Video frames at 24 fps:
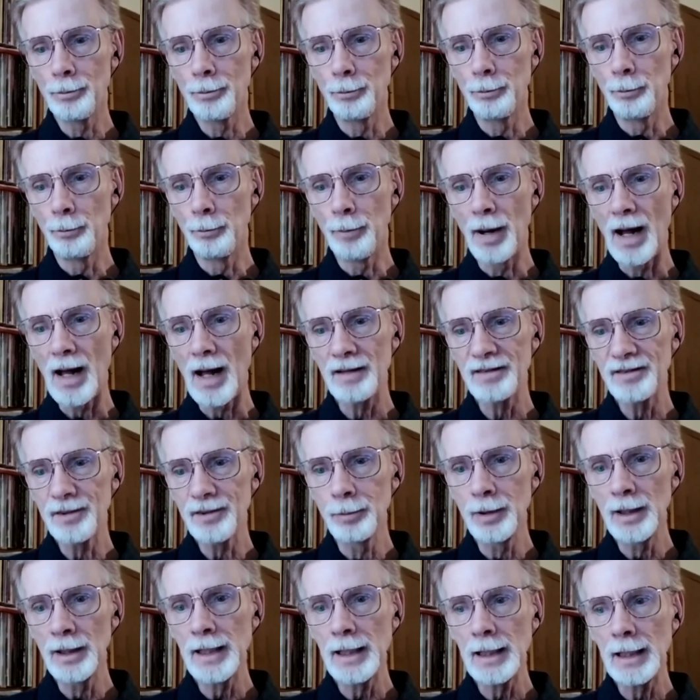
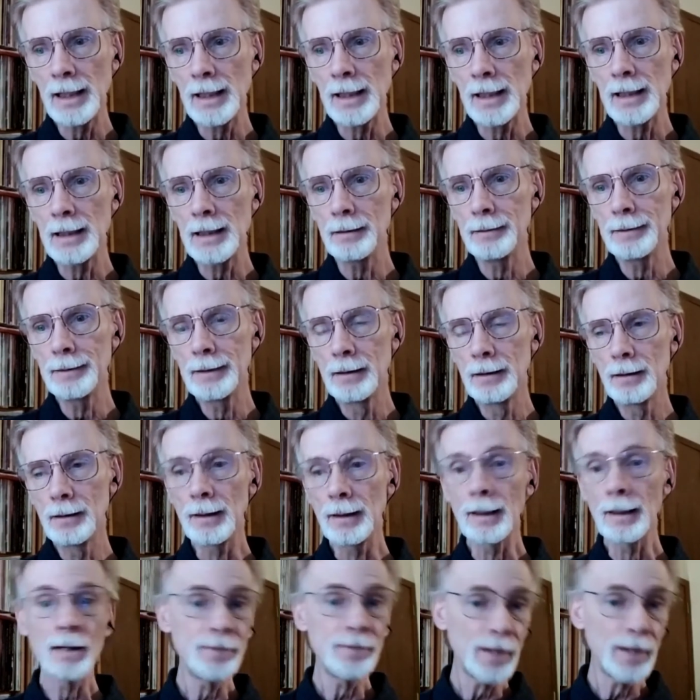possibly,
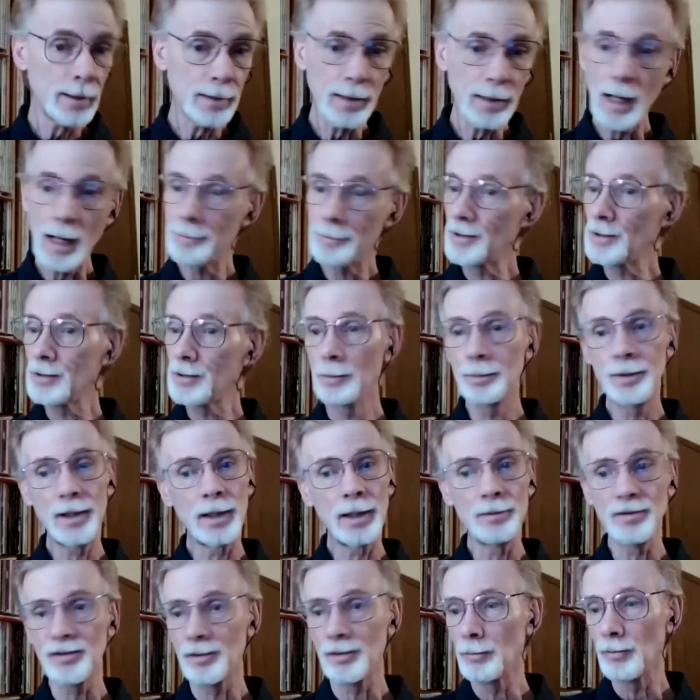and I've had the opportunity to play
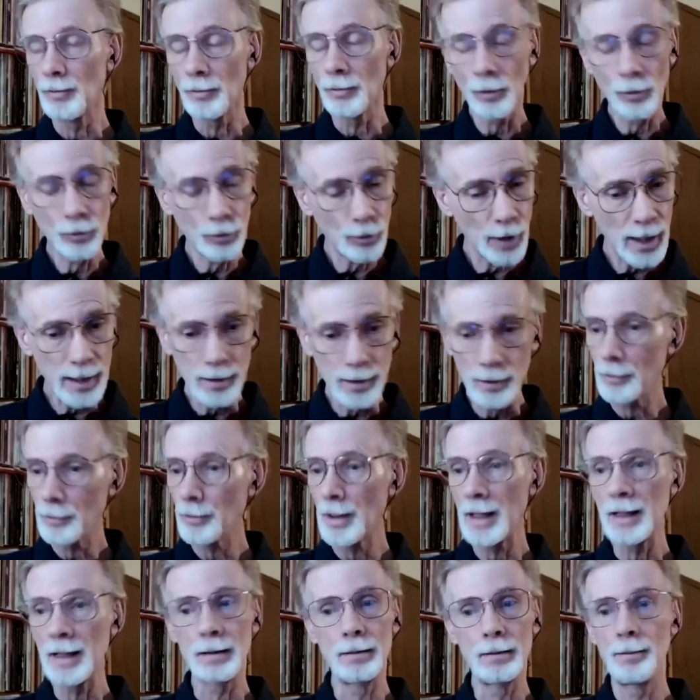with some
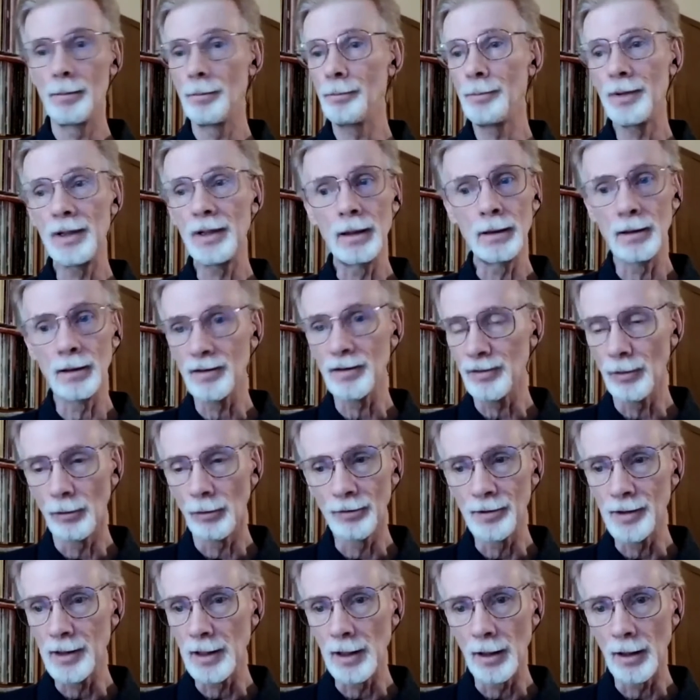great pianists
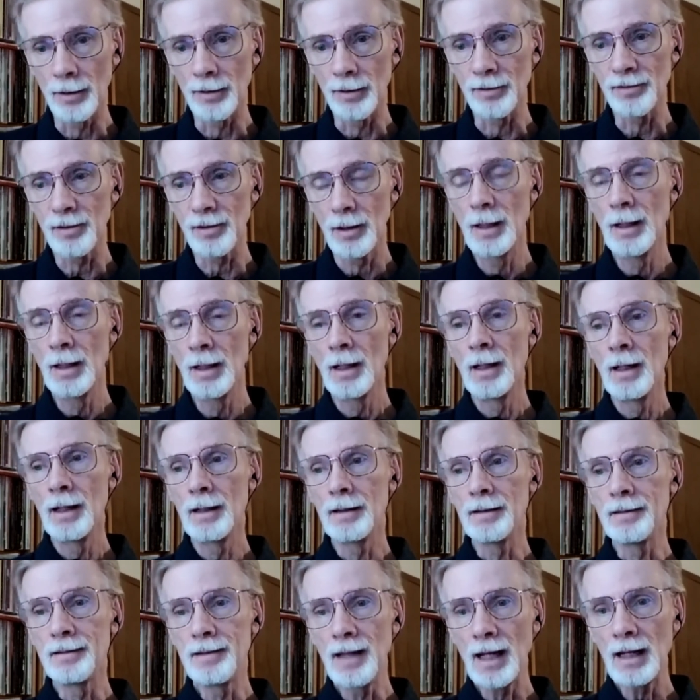over the years.
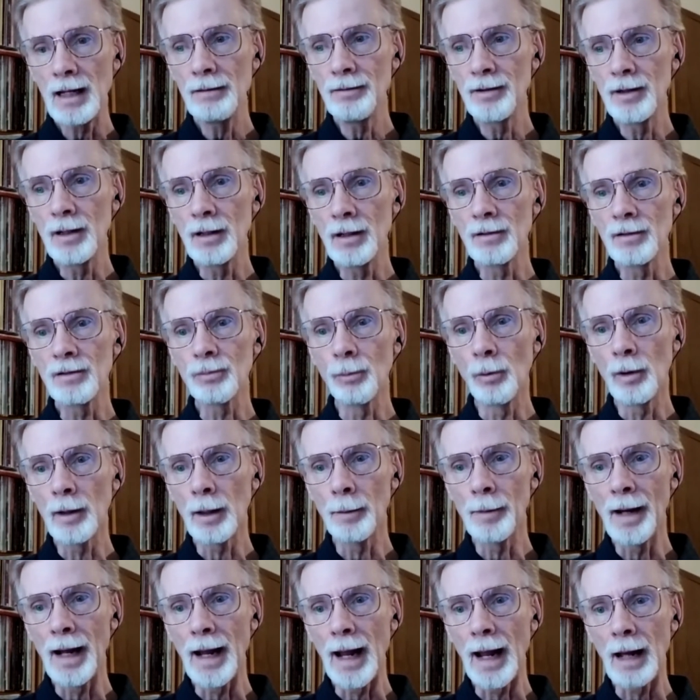David is one of
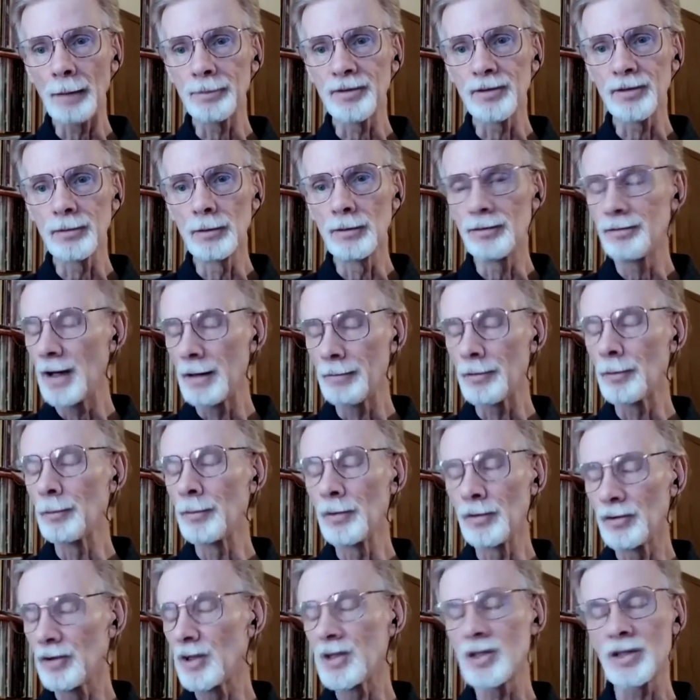my absolute favorite
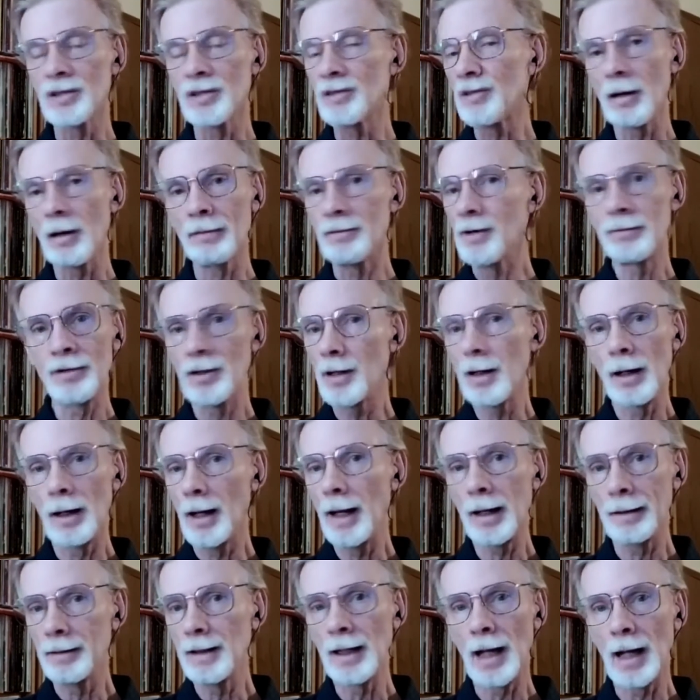musicians I've ever
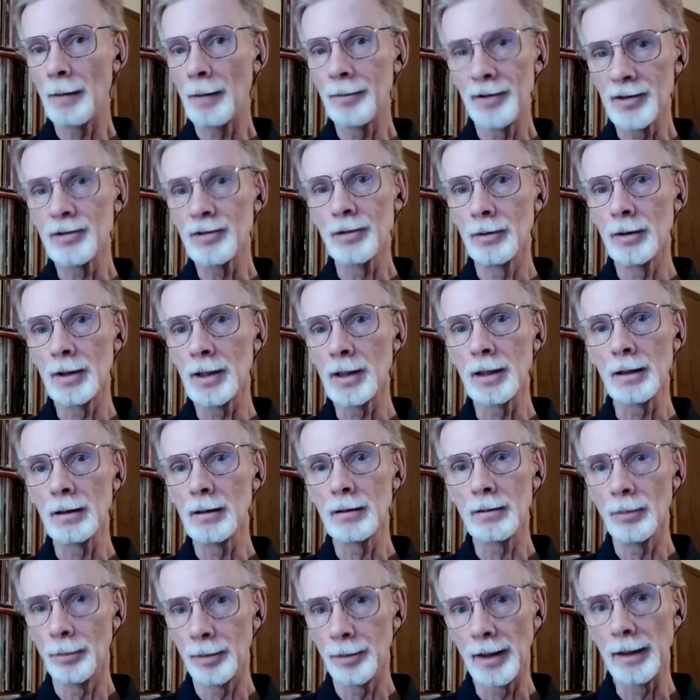had the opportunity
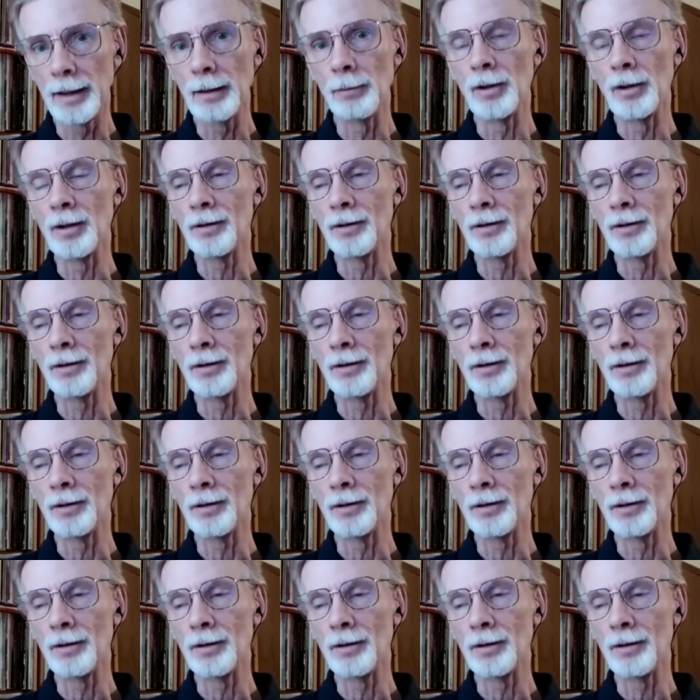to play with.